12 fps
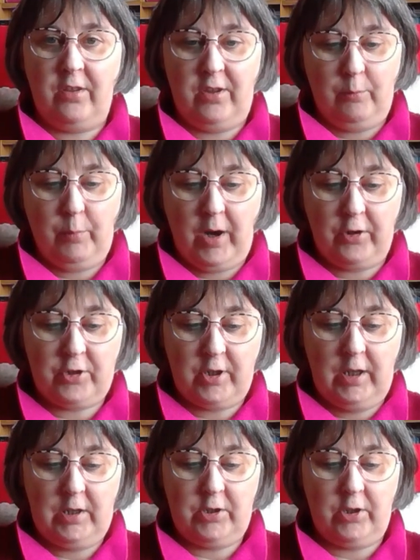the
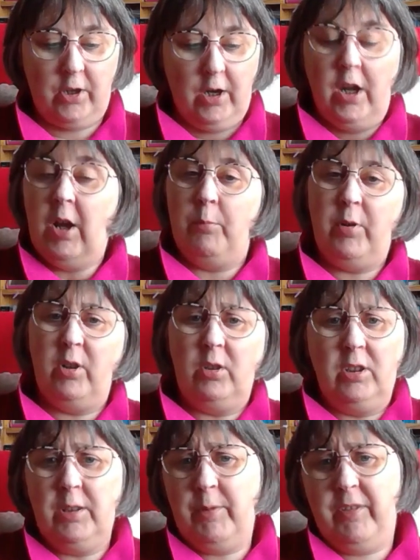impersonator, but it'll
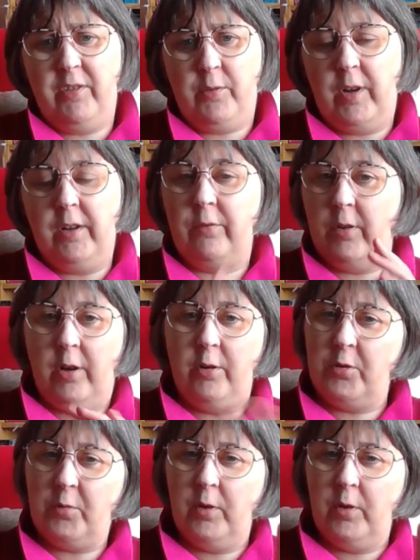only be for 24 hours.